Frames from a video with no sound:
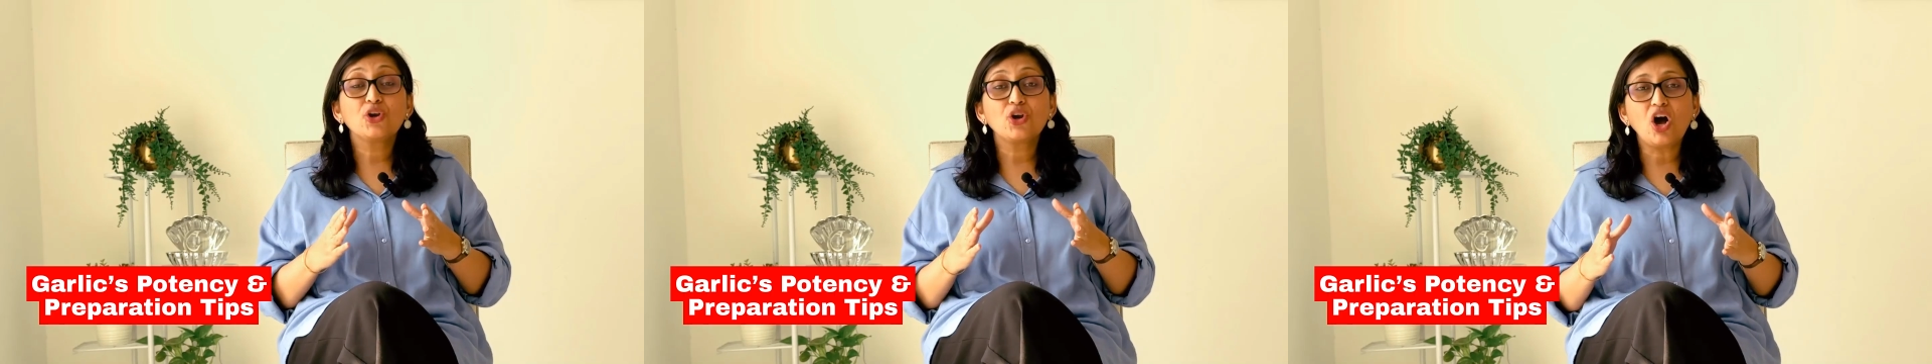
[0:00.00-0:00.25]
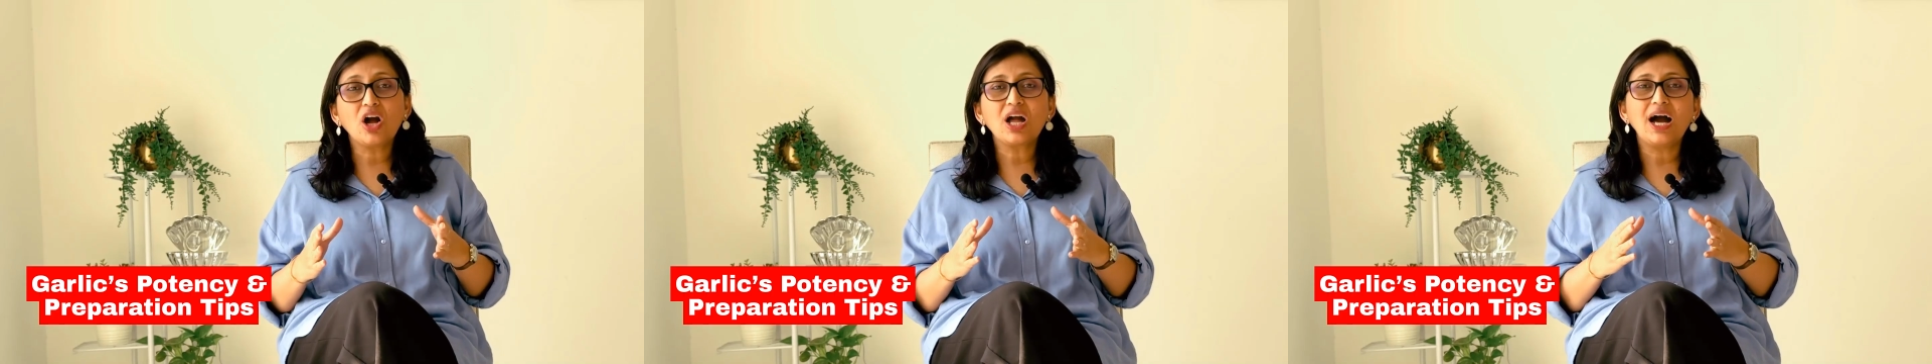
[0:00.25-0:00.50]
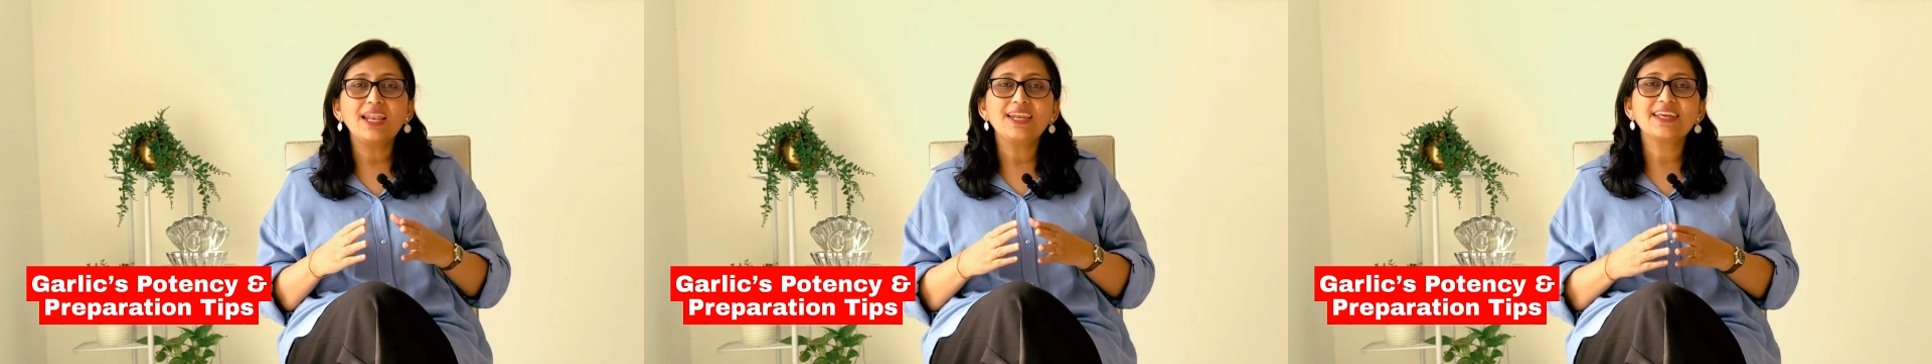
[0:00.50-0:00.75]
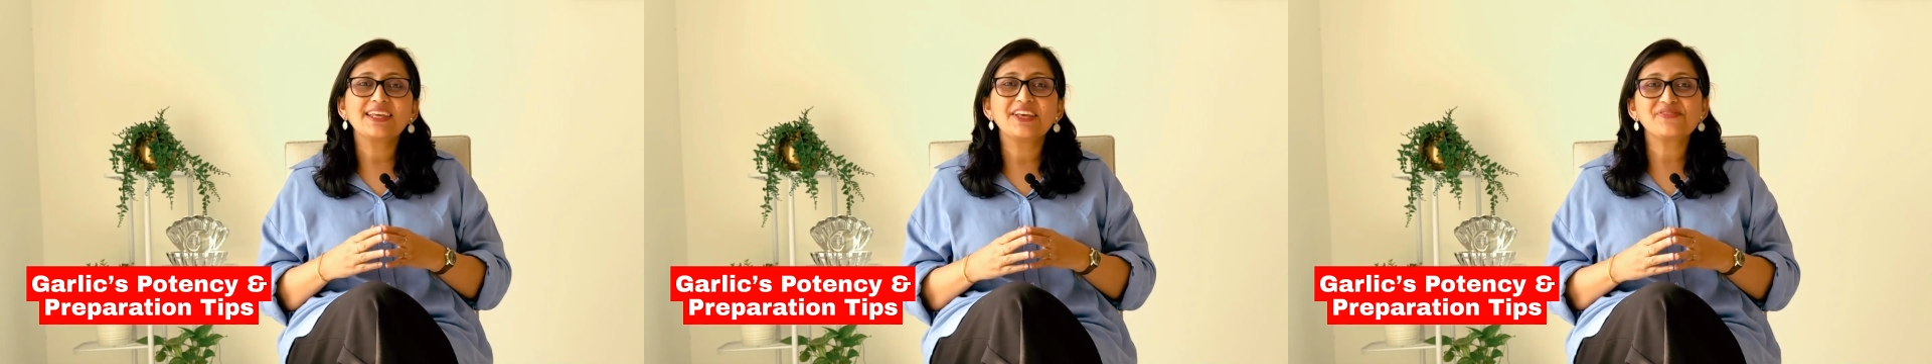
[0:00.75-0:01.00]
Raw
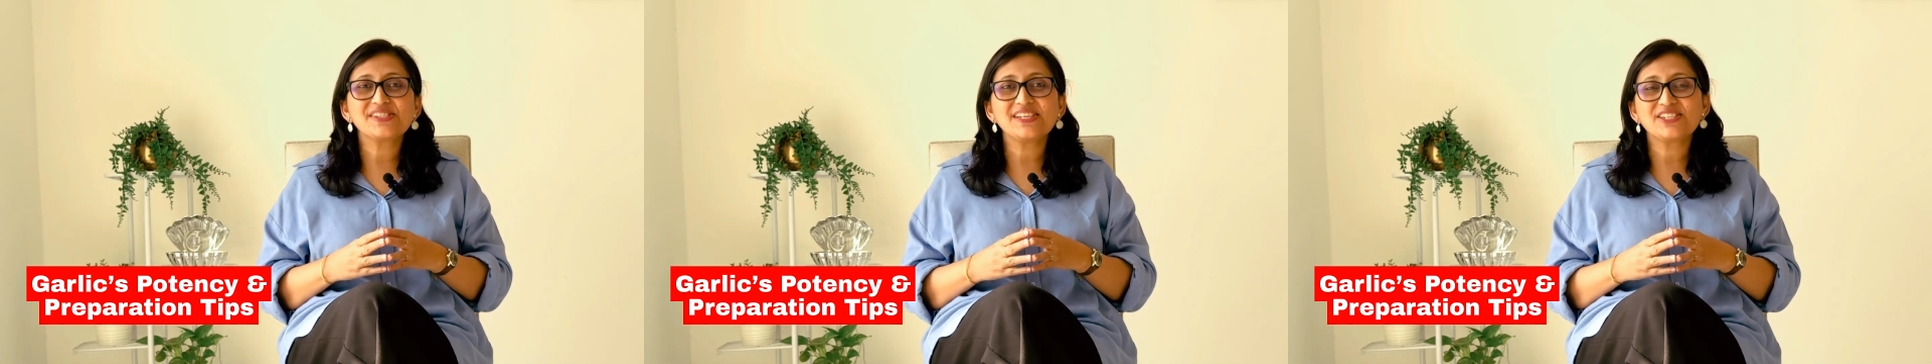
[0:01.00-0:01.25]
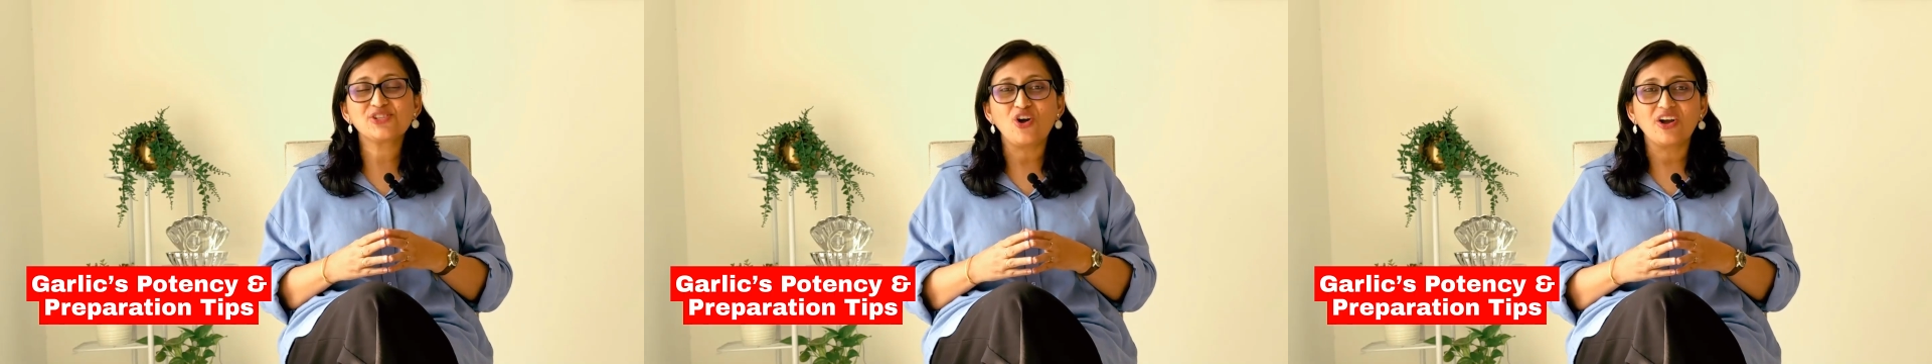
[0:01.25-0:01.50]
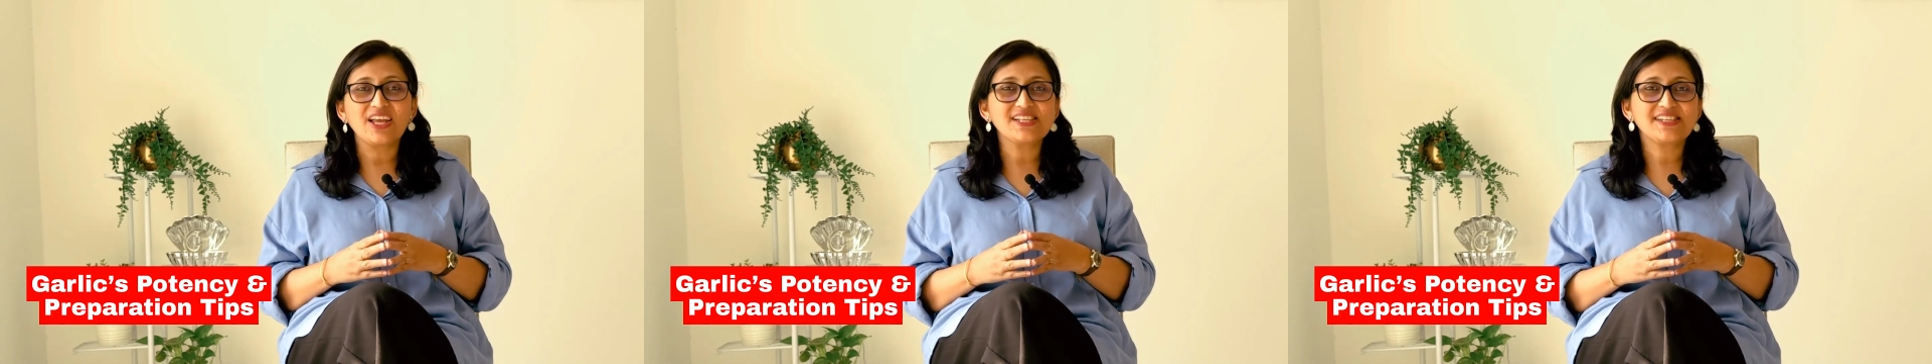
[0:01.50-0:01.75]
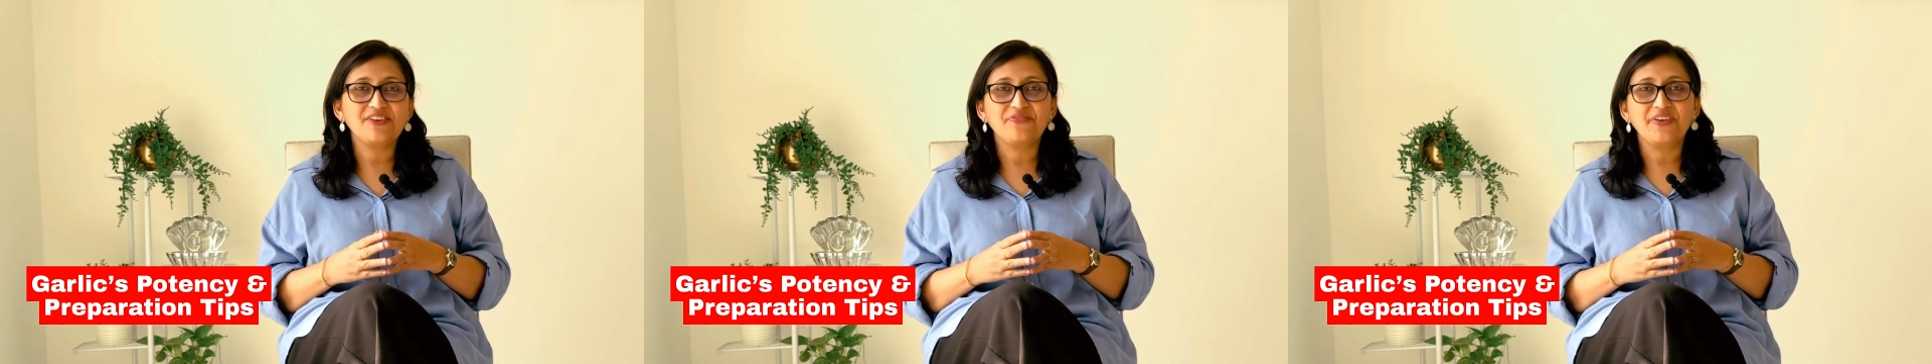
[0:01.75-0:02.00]
garlic gives the
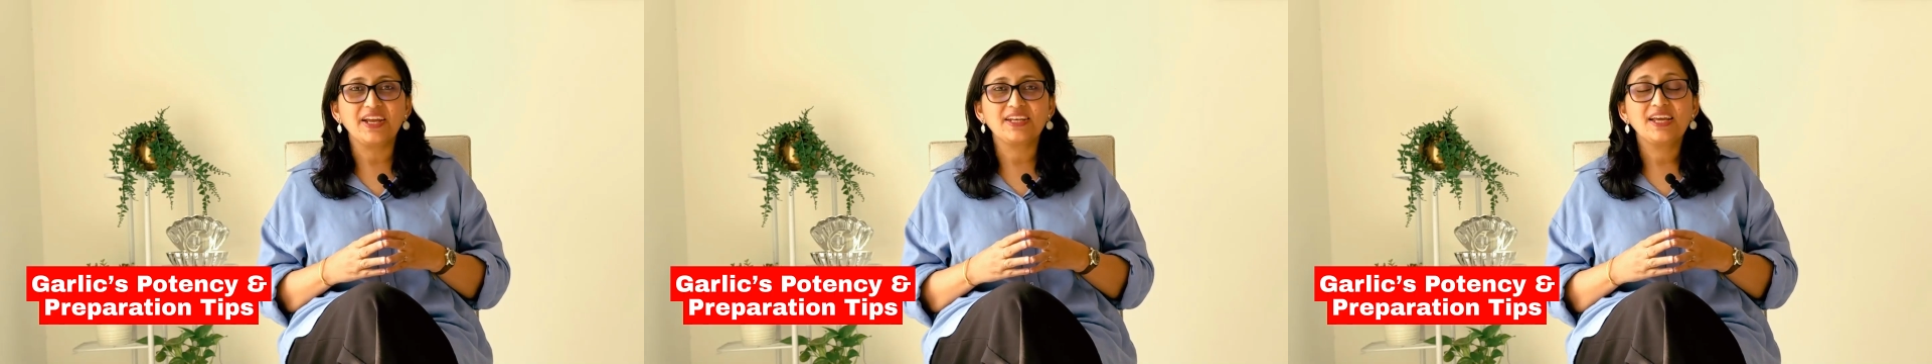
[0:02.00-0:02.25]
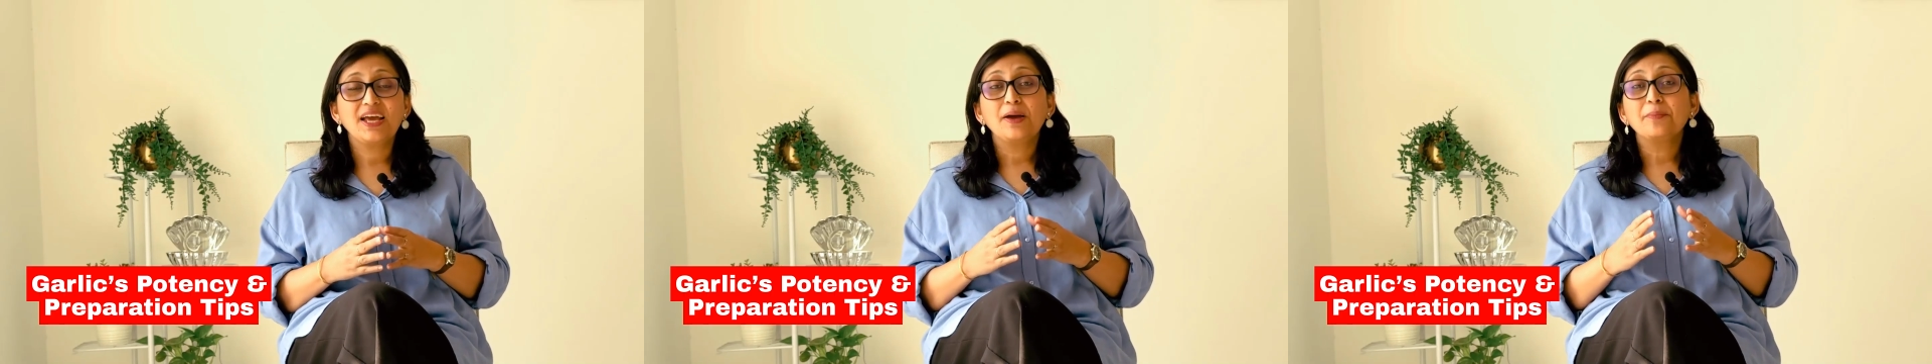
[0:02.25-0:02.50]
strongest effect,